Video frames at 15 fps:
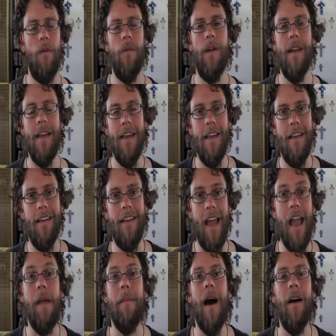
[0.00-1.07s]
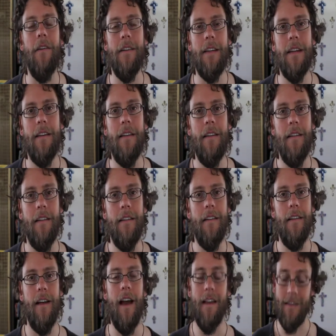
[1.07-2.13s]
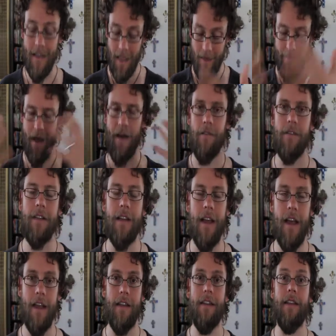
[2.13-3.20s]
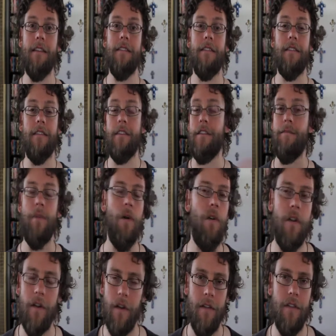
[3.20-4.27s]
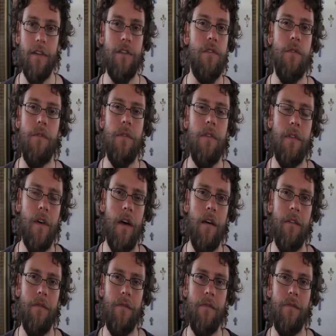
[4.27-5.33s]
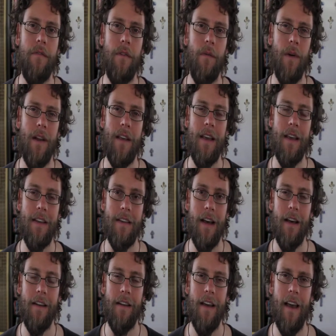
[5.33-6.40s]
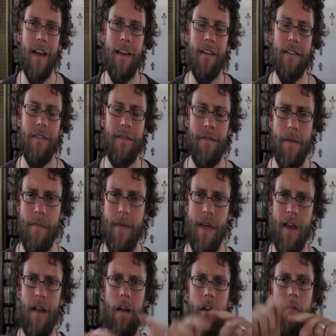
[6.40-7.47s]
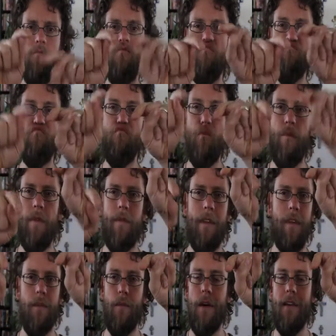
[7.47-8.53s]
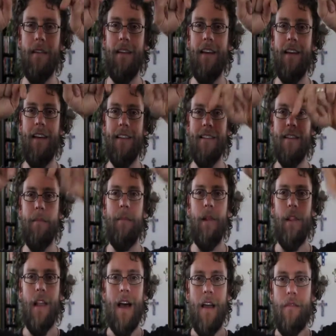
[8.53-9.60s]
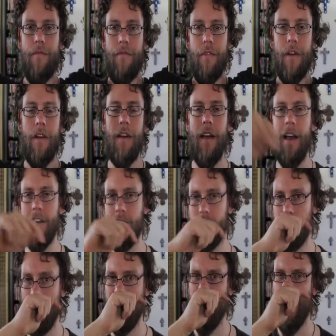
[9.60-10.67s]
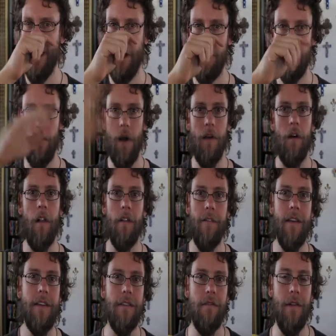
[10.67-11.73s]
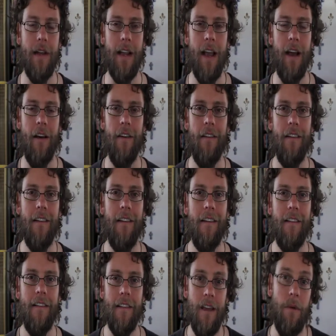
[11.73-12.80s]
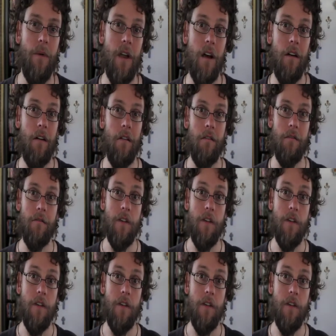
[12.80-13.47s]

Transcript: when he came out and spoke the truth of what he had done. And from there, from this one simple life, has trickled out throughout all of history now, that we all